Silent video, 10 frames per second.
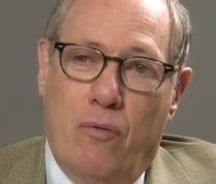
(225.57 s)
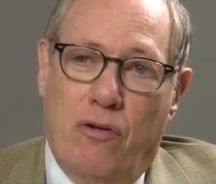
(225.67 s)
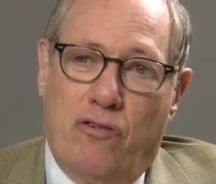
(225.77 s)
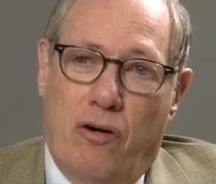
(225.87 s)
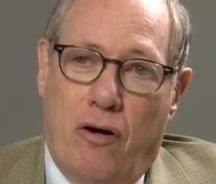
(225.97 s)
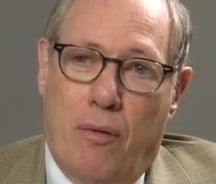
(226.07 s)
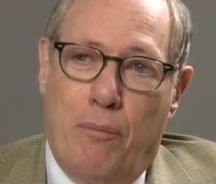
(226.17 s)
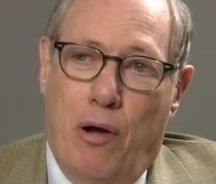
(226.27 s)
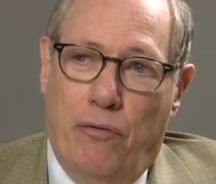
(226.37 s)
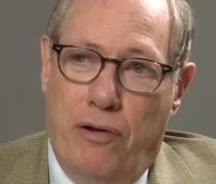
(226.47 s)
which are
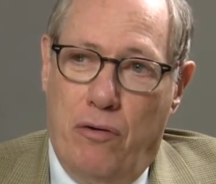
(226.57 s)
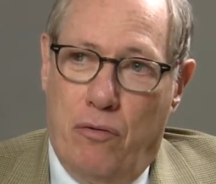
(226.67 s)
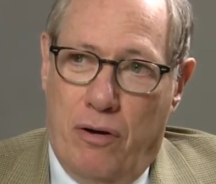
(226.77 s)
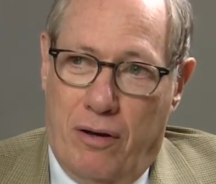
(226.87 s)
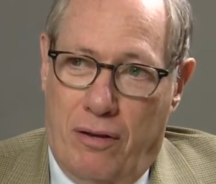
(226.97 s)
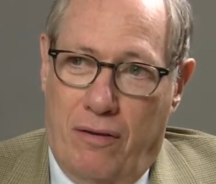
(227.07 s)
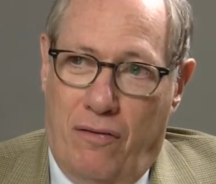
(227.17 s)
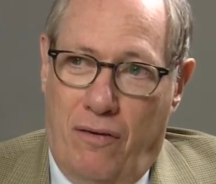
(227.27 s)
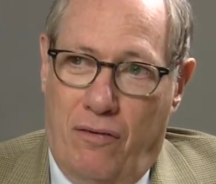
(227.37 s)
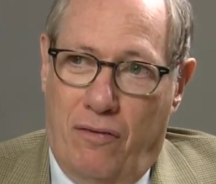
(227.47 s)
multi organ
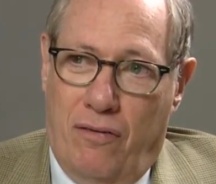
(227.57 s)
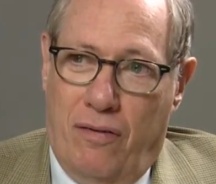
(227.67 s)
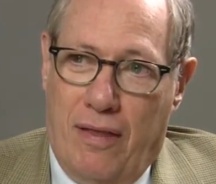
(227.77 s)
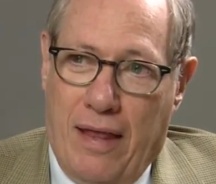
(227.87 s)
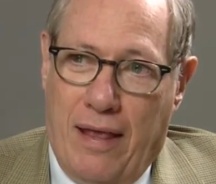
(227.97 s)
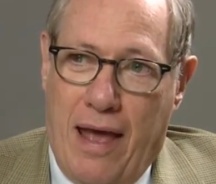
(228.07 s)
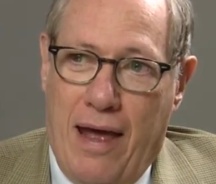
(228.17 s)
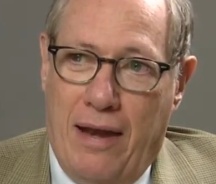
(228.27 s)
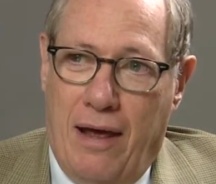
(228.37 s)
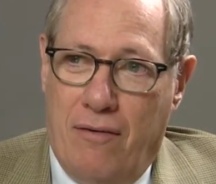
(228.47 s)
diseases that
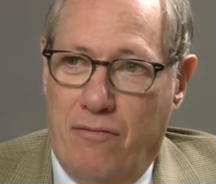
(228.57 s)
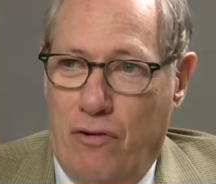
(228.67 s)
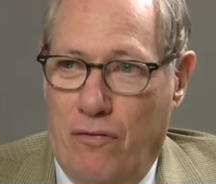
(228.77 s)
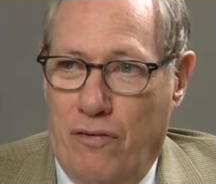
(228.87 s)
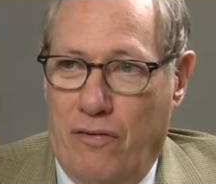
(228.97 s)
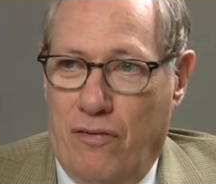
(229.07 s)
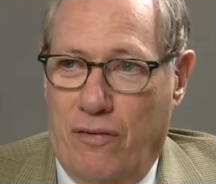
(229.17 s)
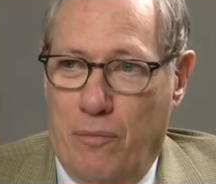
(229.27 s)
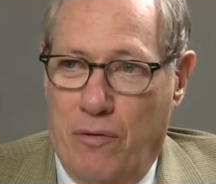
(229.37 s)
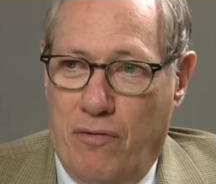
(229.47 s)
can have nervous
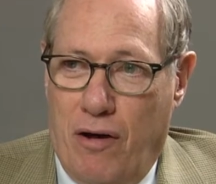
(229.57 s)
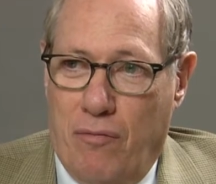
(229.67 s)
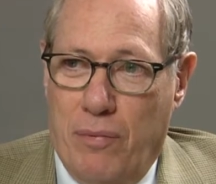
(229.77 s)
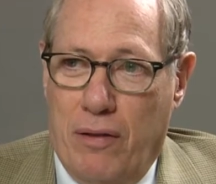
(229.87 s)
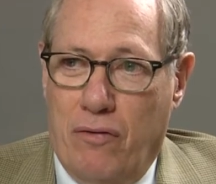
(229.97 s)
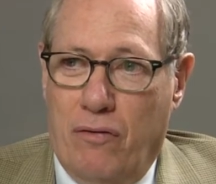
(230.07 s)
system involvement.